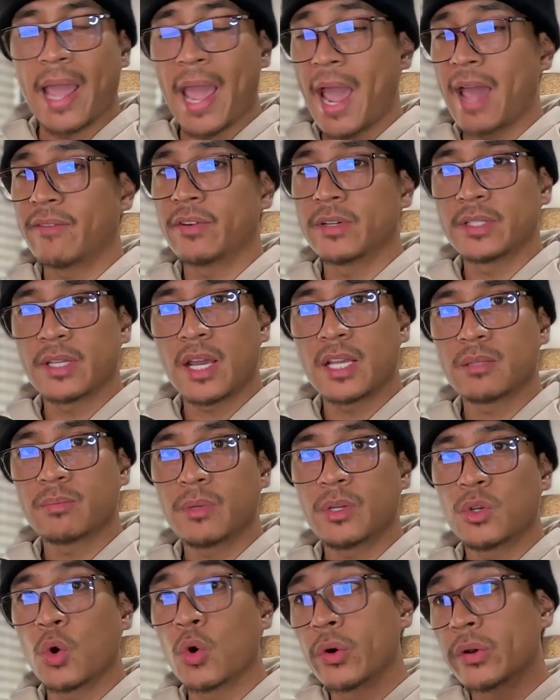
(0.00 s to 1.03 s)

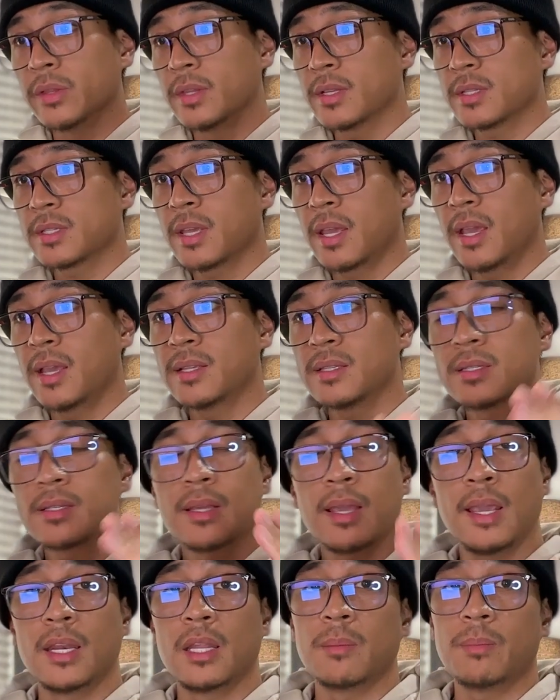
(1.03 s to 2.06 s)
advertisement, or in this case,
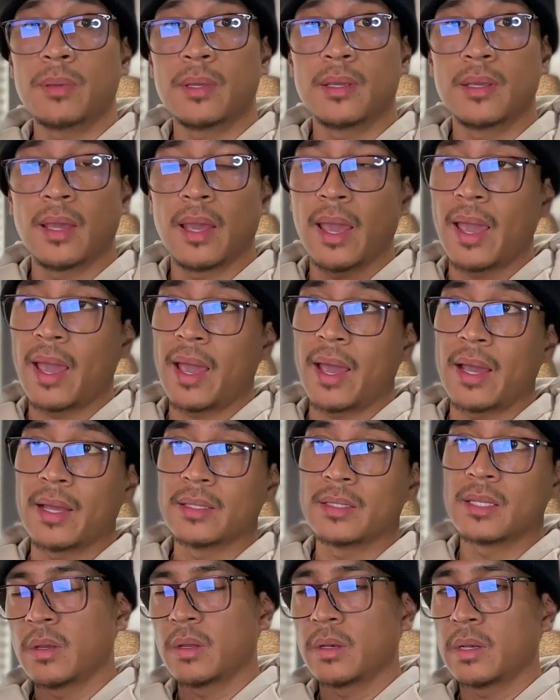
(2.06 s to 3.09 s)
KDP ads.